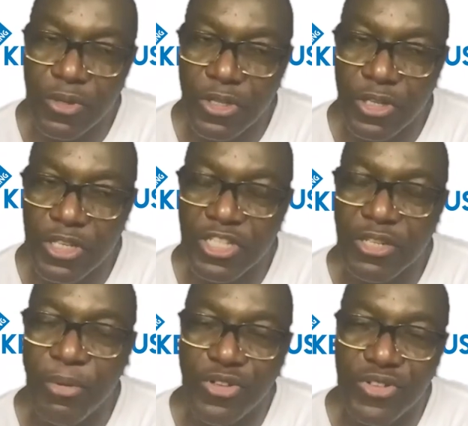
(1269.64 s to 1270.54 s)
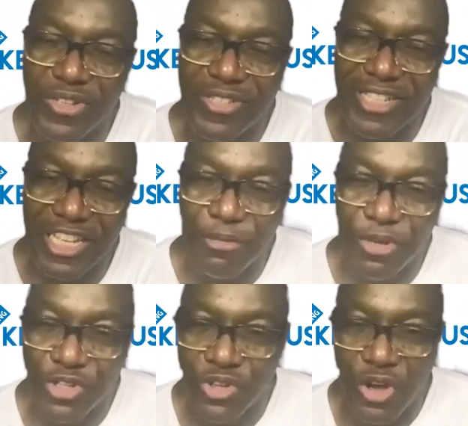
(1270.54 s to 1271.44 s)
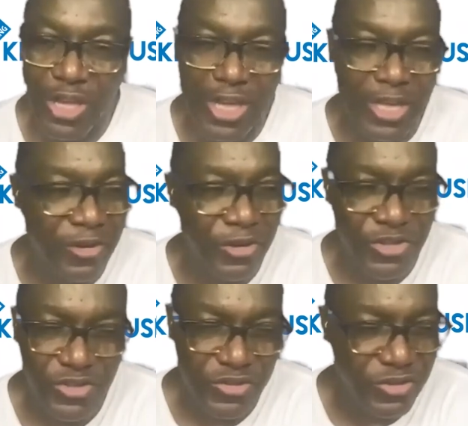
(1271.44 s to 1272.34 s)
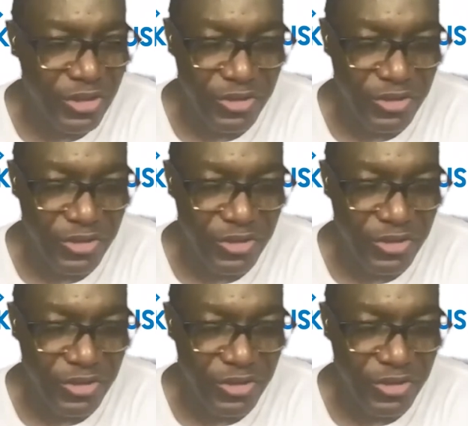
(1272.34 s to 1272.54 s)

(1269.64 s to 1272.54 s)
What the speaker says: teach about sustainable joy, and I was